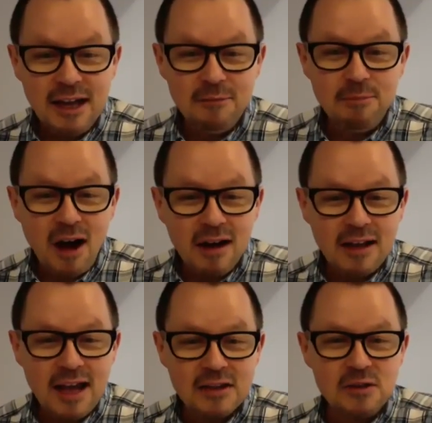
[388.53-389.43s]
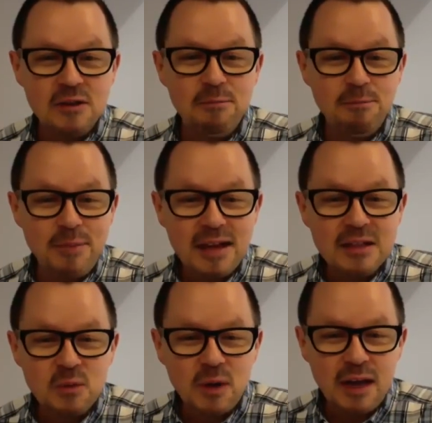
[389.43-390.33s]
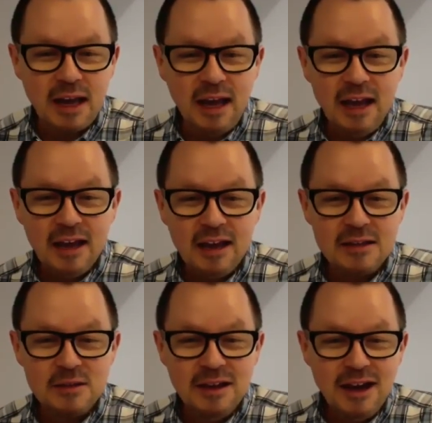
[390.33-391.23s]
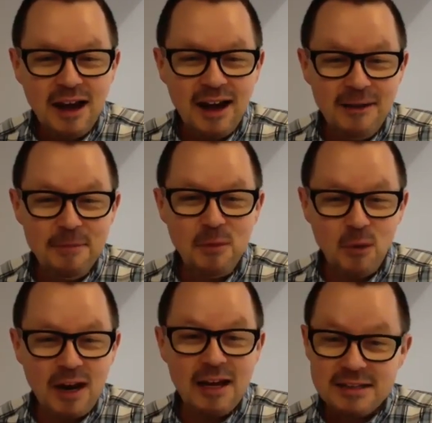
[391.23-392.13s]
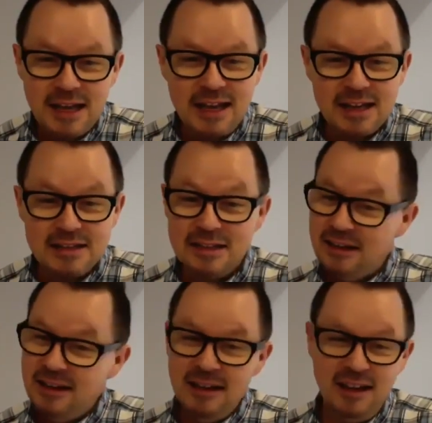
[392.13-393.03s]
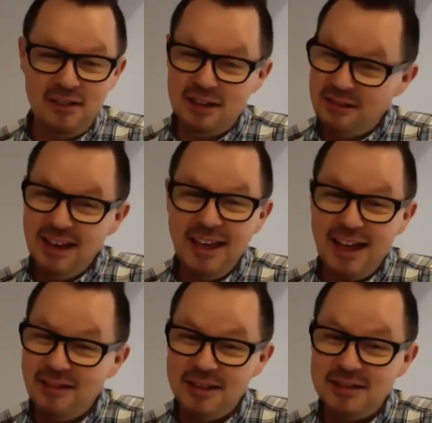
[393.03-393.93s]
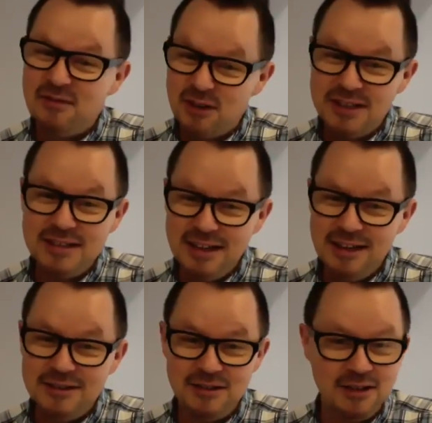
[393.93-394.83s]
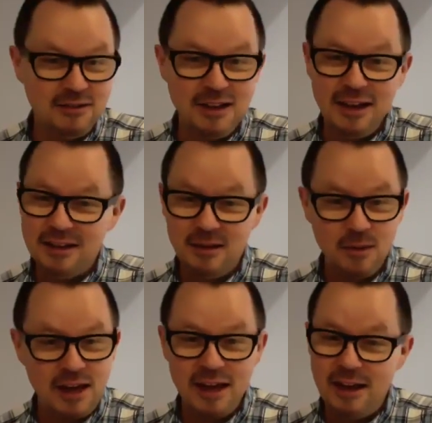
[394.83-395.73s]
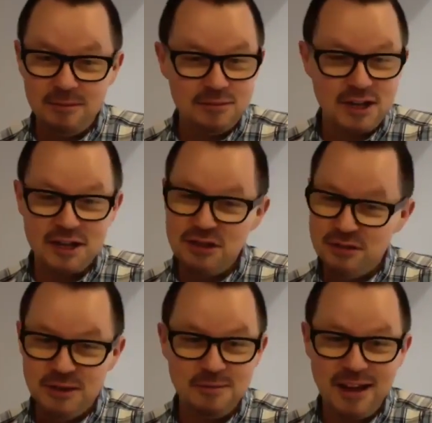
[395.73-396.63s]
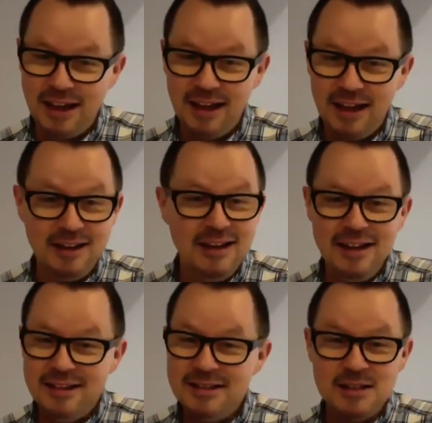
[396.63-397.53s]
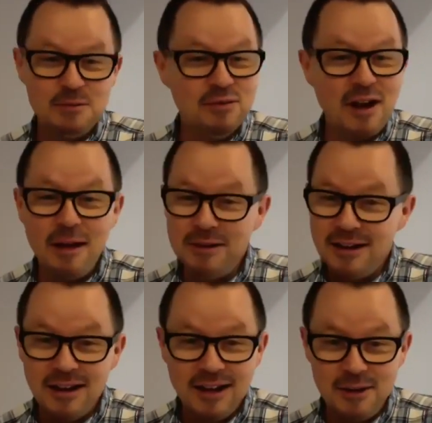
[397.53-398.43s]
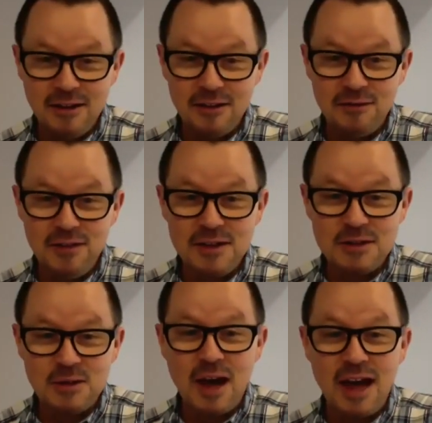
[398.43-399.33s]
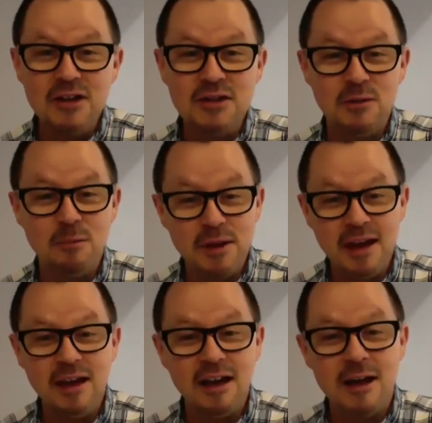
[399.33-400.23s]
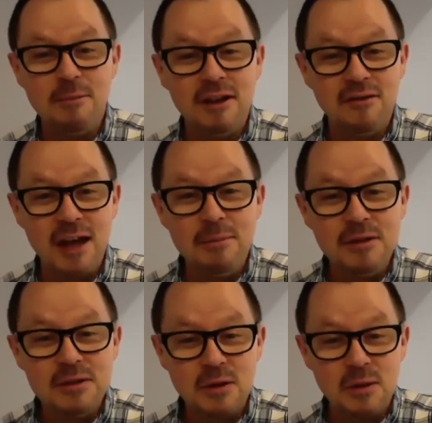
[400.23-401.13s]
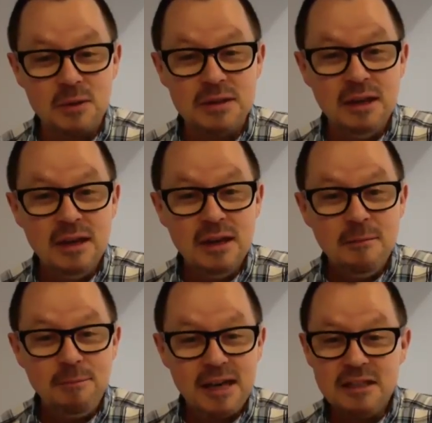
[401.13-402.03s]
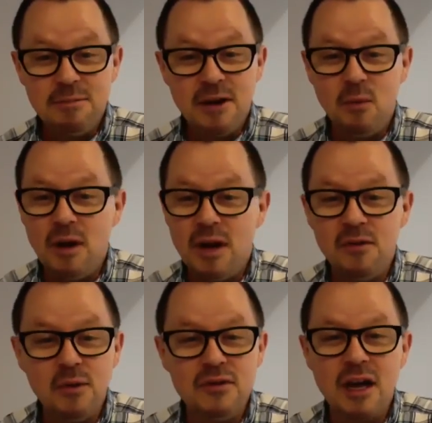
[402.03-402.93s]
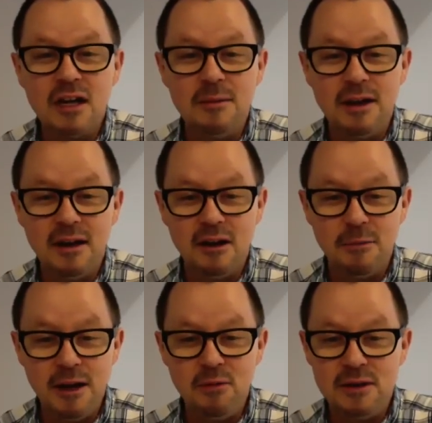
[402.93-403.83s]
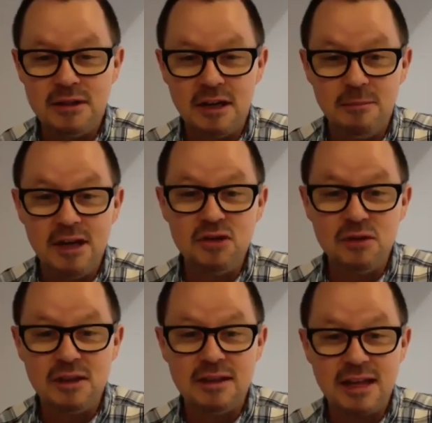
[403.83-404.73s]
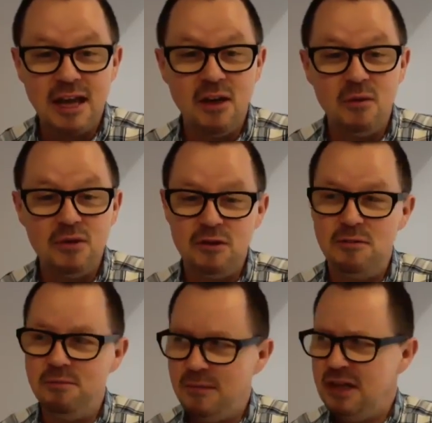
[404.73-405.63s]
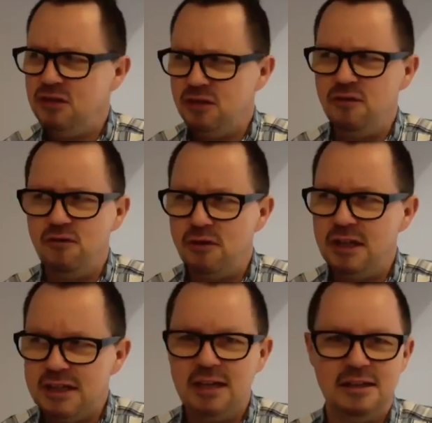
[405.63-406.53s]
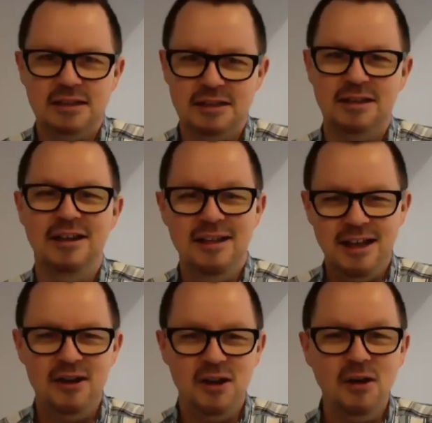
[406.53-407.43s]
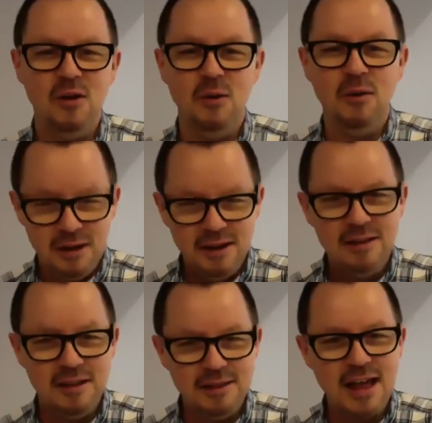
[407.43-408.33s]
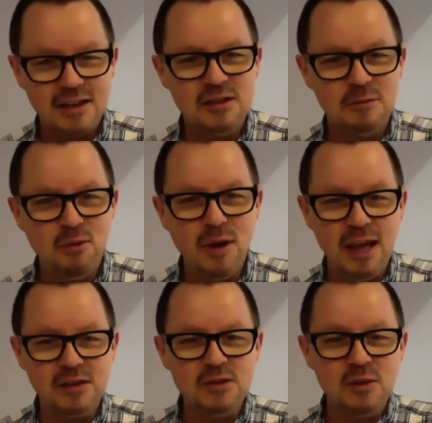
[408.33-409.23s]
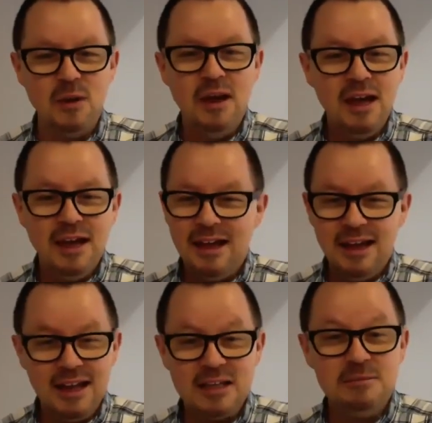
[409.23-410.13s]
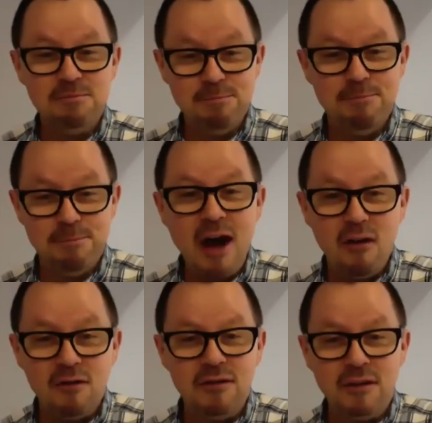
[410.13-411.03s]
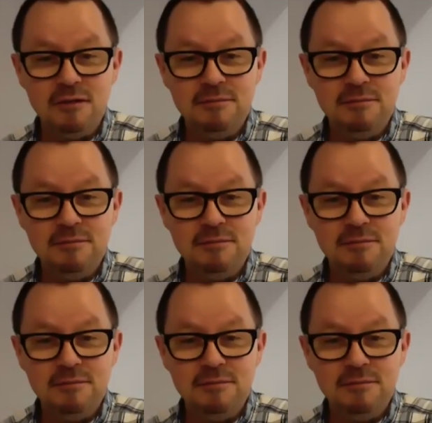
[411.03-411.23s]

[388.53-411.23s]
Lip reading: And podcasts are the best way, because what I say is, if you don't like how this voice sounds, or you don't like the way I'm gesturing with my hand, this is probably not gonna be a good fit. So I actually will pick a couple of episodes based upon whatever we've talked about in our pain points, and I'll make sure that they go to minute 246, and they know that that's the point. And so it's powerful.